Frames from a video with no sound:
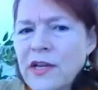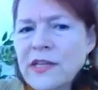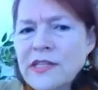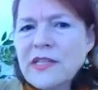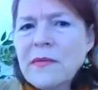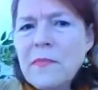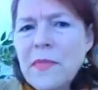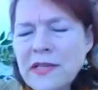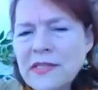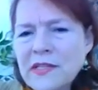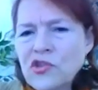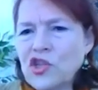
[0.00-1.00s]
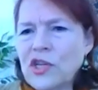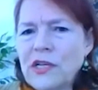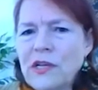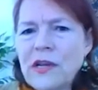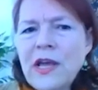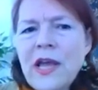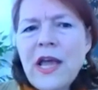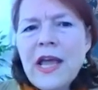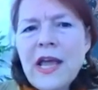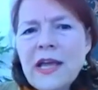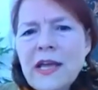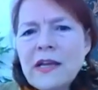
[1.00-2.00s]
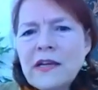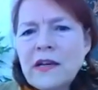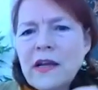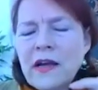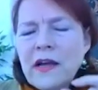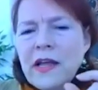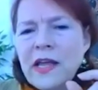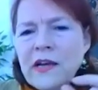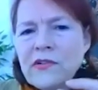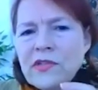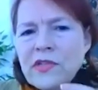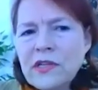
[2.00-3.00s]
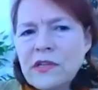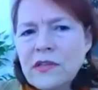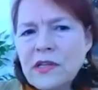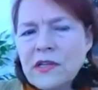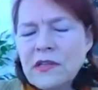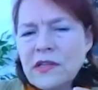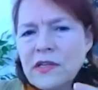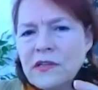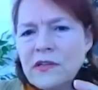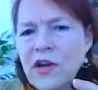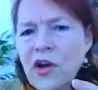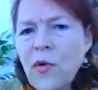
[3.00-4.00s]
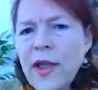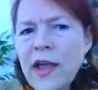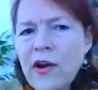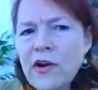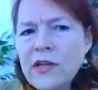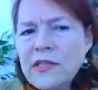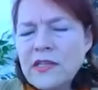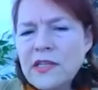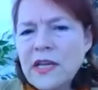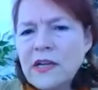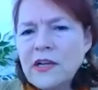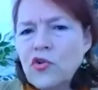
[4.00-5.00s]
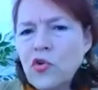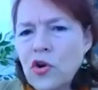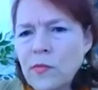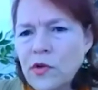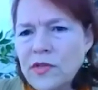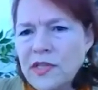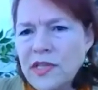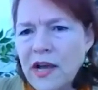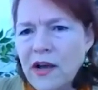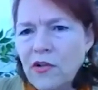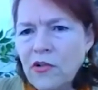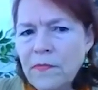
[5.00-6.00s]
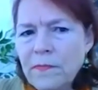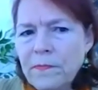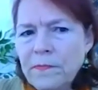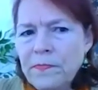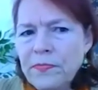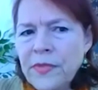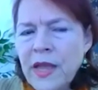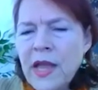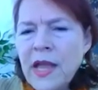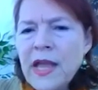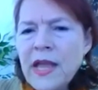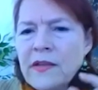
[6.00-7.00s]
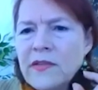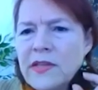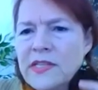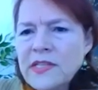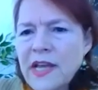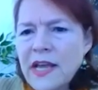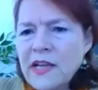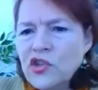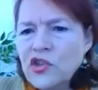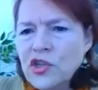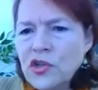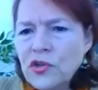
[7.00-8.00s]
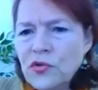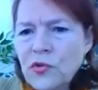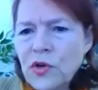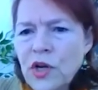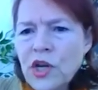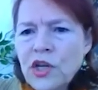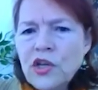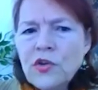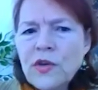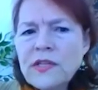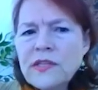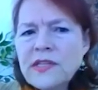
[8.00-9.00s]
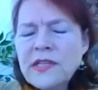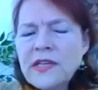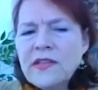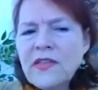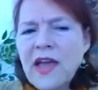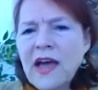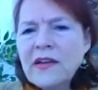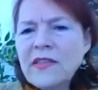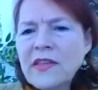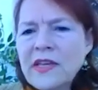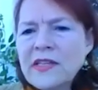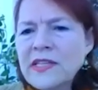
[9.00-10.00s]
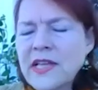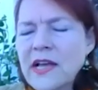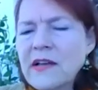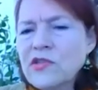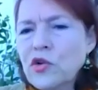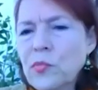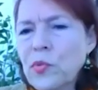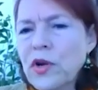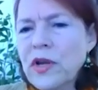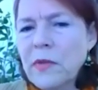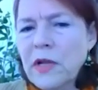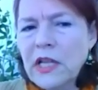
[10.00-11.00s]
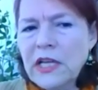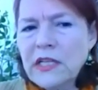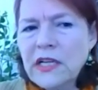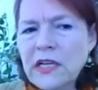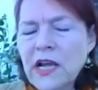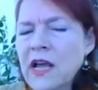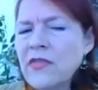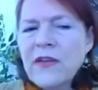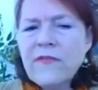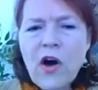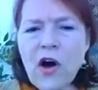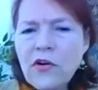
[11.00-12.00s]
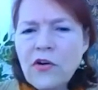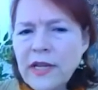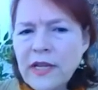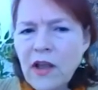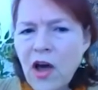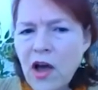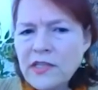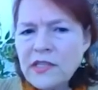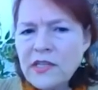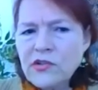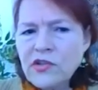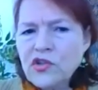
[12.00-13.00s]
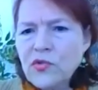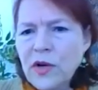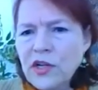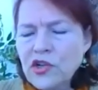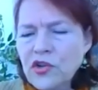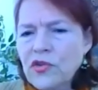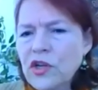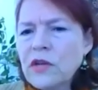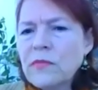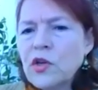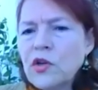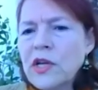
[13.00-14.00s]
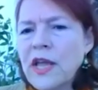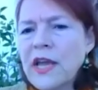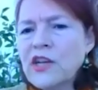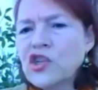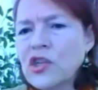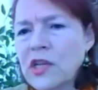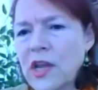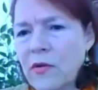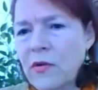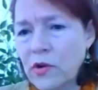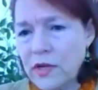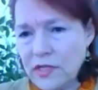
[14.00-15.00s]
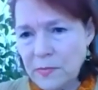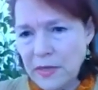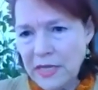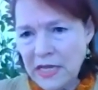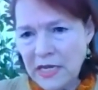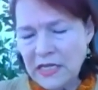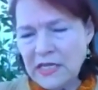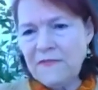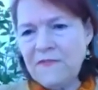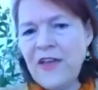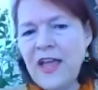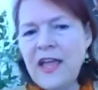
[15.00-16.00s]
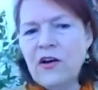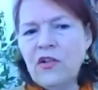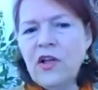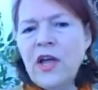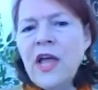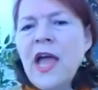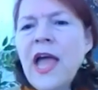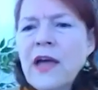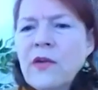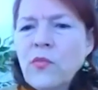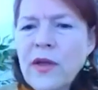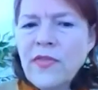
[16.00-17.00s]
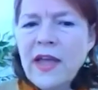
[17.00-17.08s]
is the messaging in here's the, the, the coherence in a normal cell. In the stage two, you can see that these cells are pre-malignant. They've already lost their structure. The communication network is beginning to fail. And when